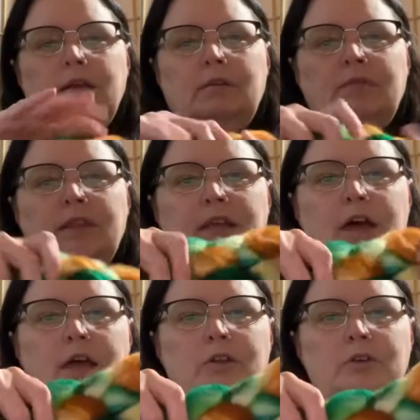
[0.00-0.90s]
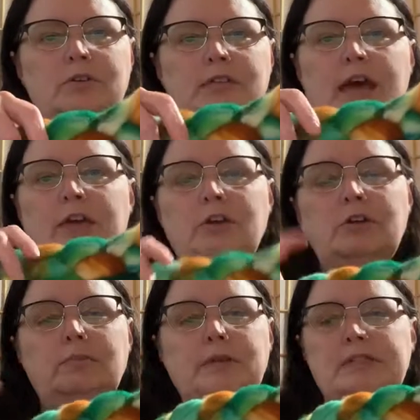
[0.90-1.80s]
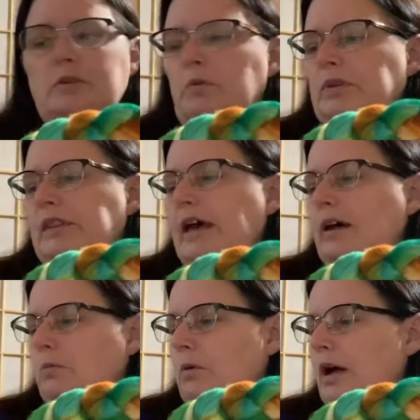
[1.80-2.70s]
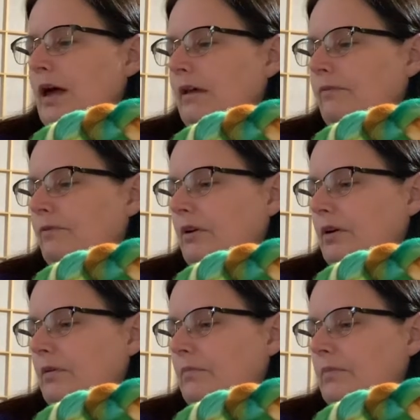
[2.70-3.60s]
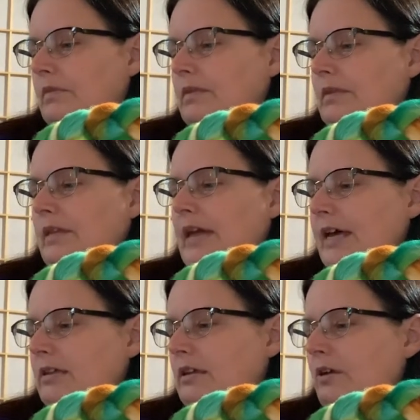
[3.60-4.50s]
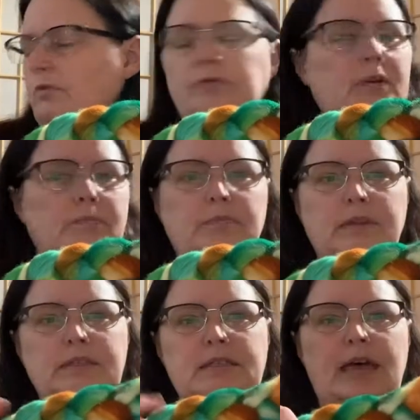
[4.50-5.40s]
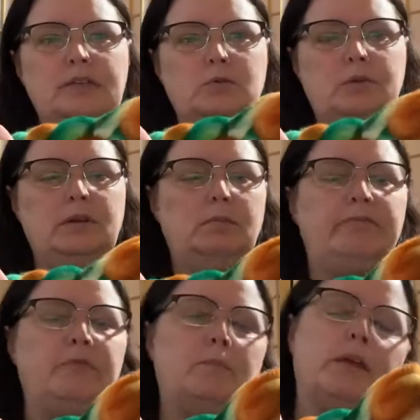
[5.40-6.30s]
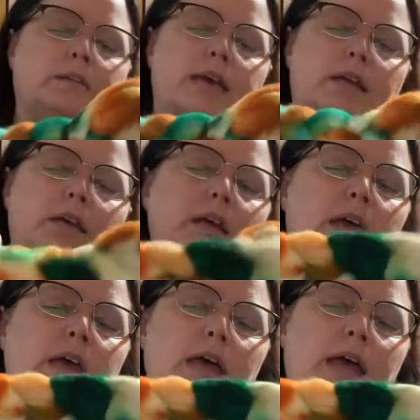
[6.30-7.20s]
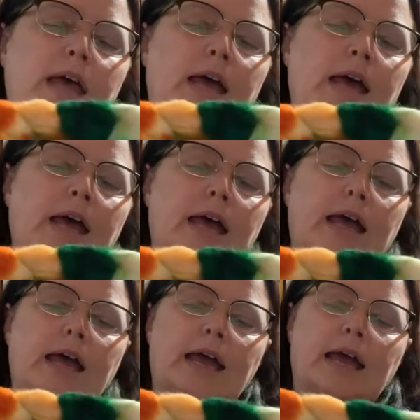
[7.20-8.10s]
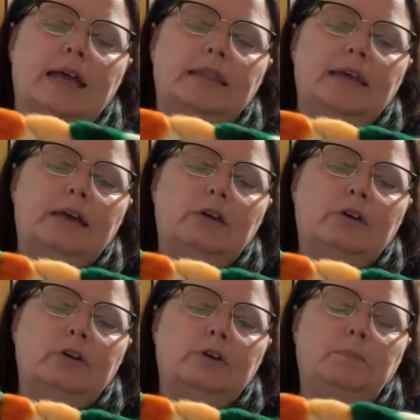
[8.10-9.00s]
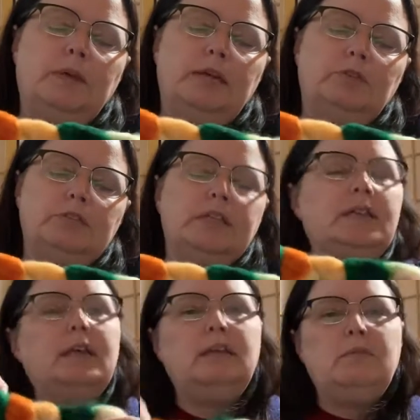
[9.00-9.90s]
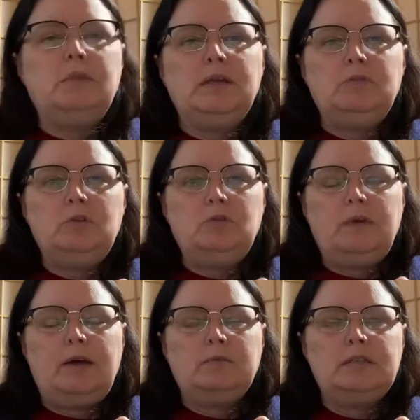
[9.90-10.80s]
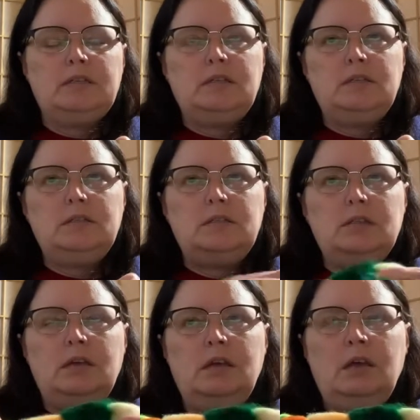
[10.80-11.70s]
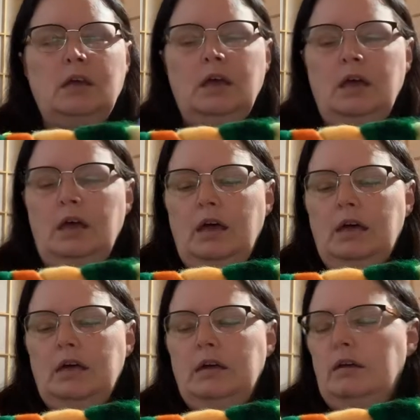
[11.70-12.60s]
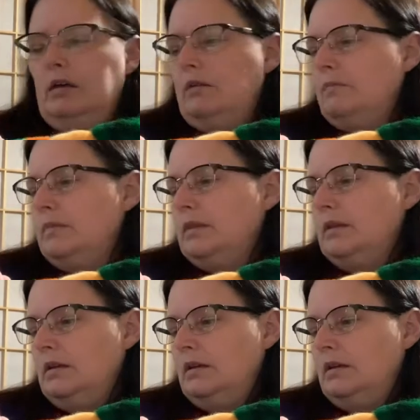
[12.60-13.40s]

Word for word: given the colors, I could mix it with that rye from the last, you know, from this last one and from Montana and that could be interesting. That would give me two ounces. Um,